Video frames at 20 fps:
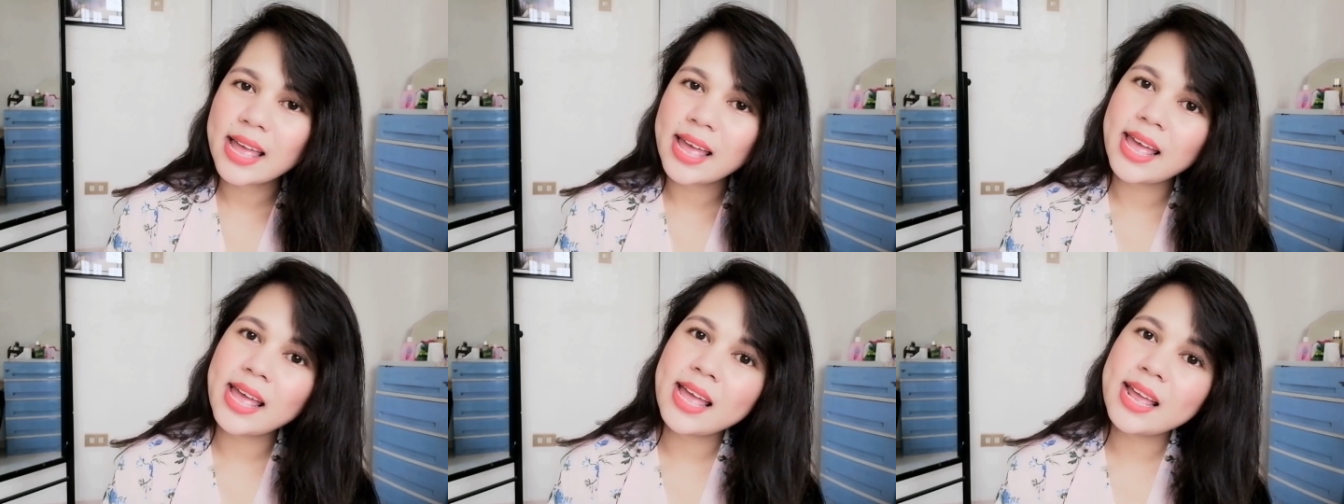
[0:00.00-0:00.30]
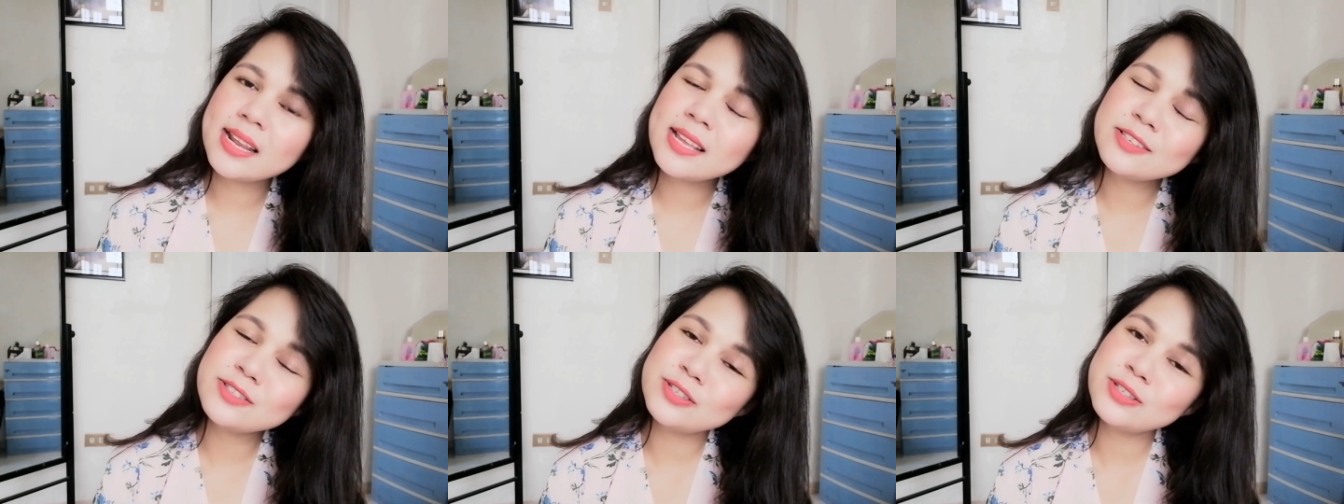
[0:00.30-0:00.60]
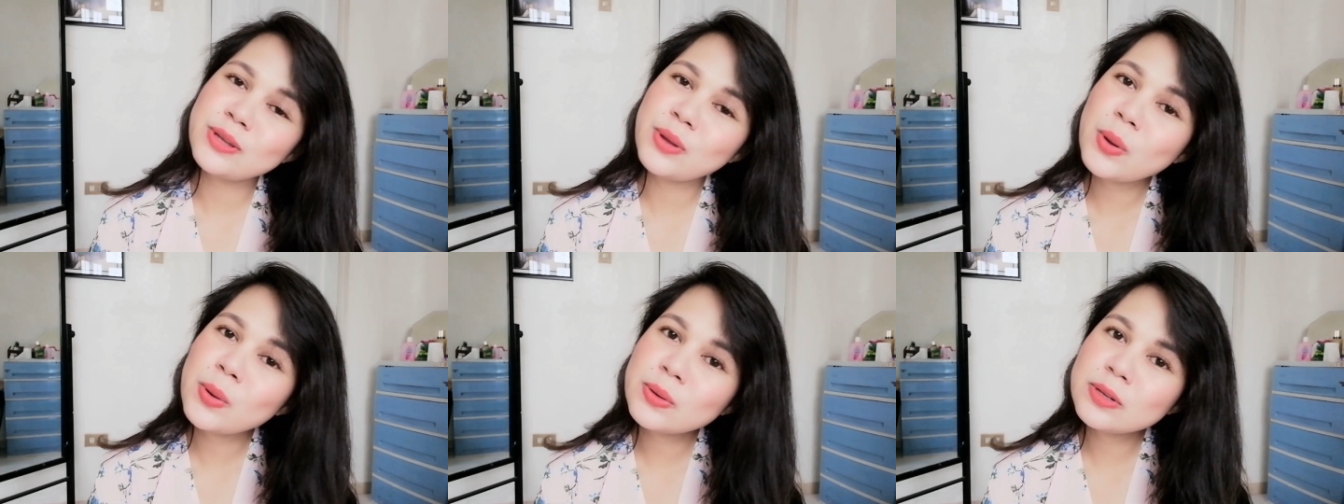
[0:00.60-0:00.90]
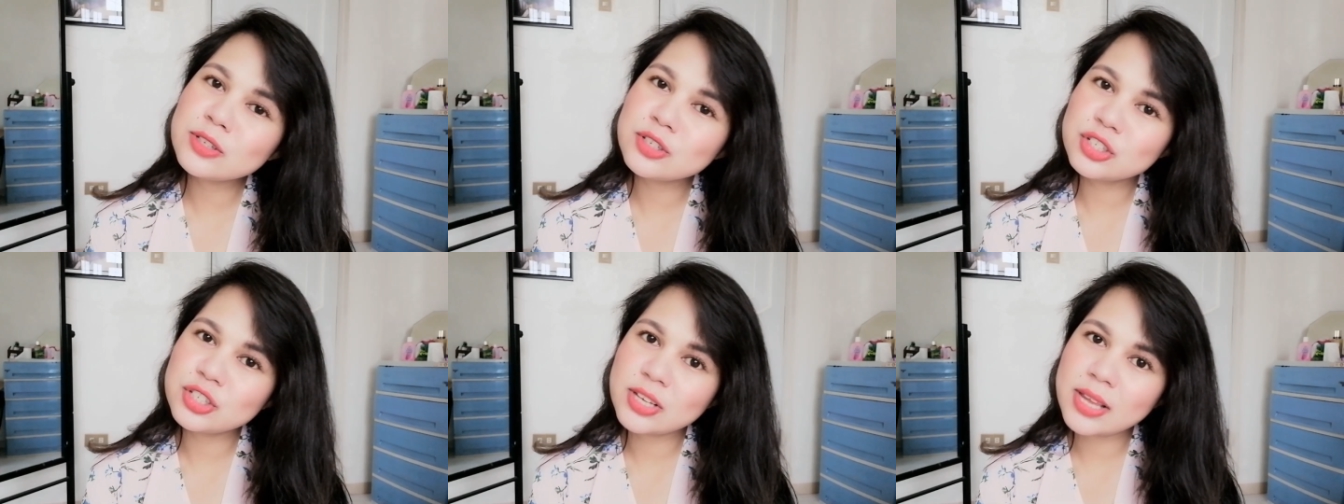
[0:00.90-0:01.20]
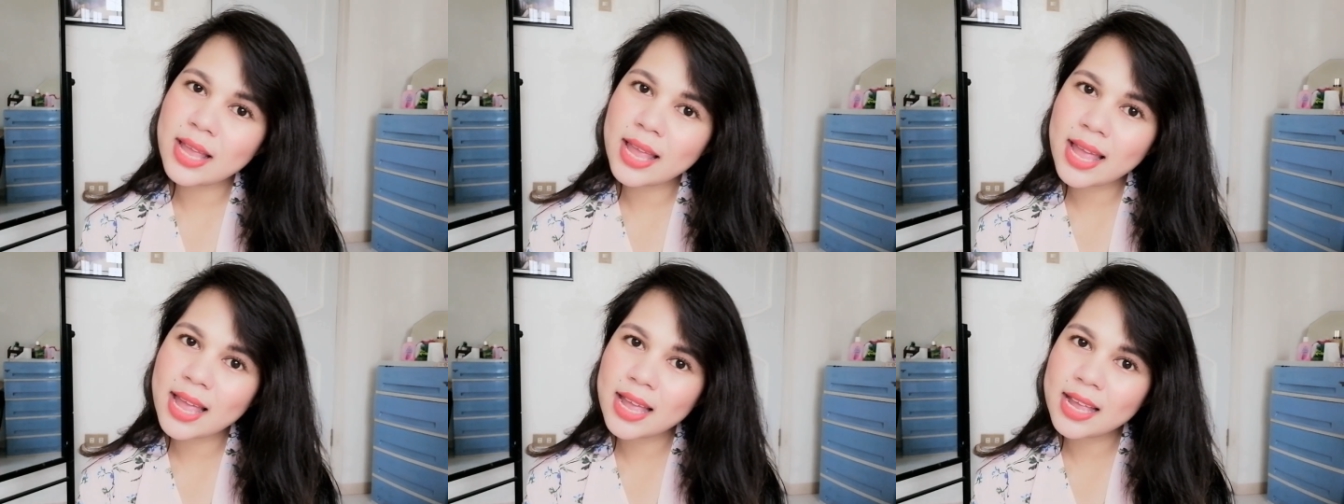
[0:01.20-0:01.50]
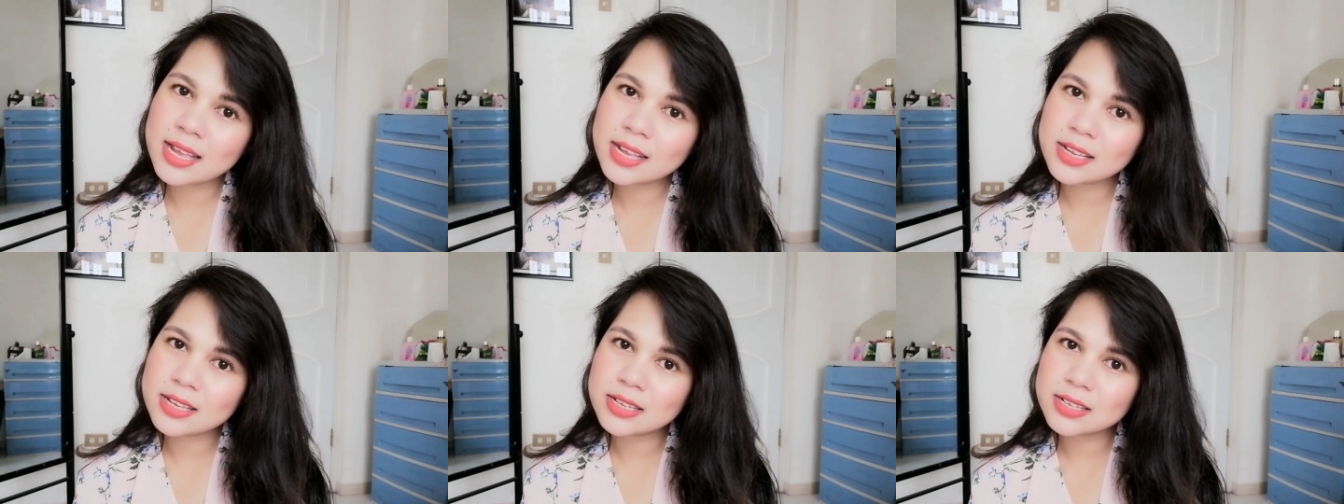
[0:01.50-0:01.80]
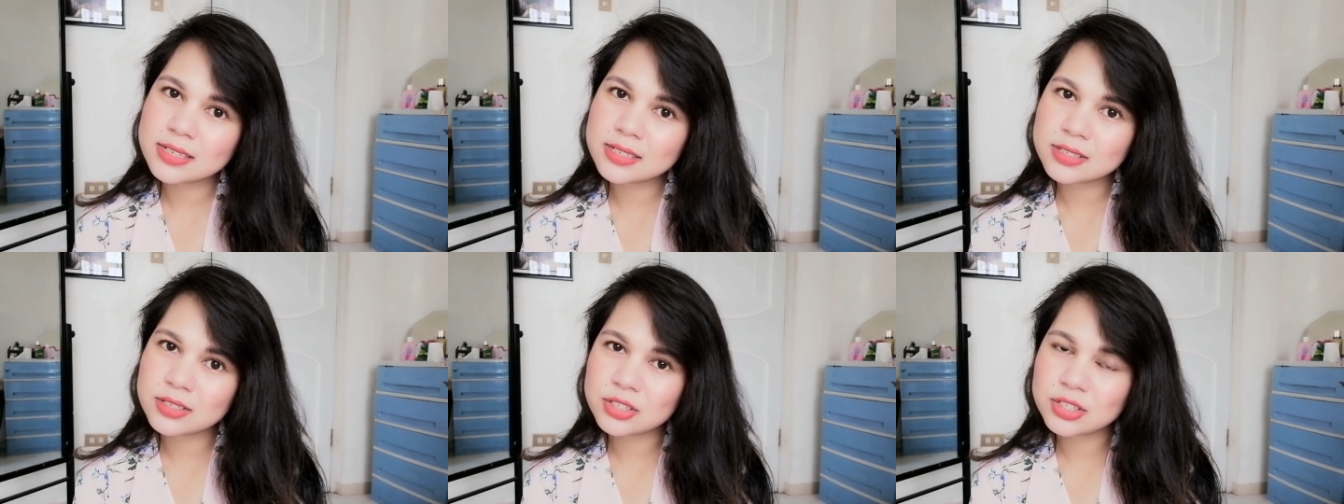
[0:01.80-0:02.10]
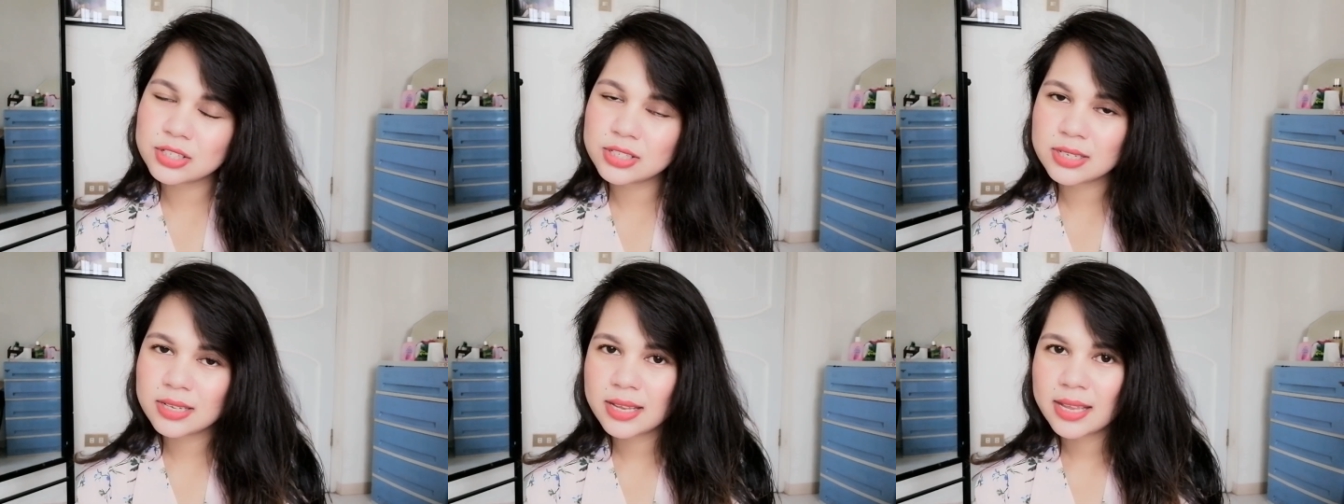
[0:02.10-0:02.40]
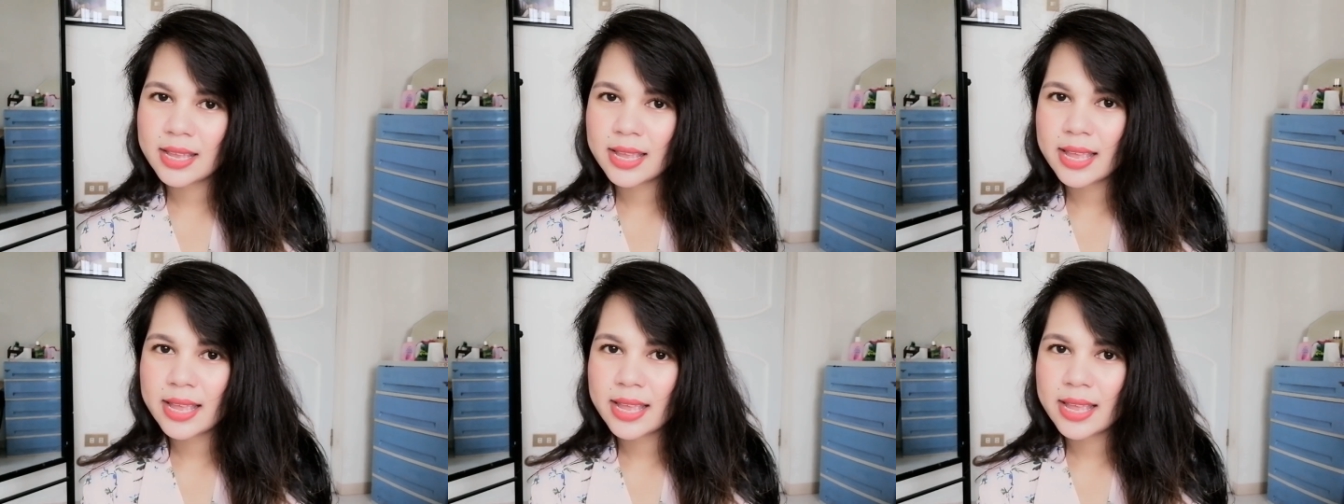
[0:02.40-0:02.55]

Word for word: and it don't change.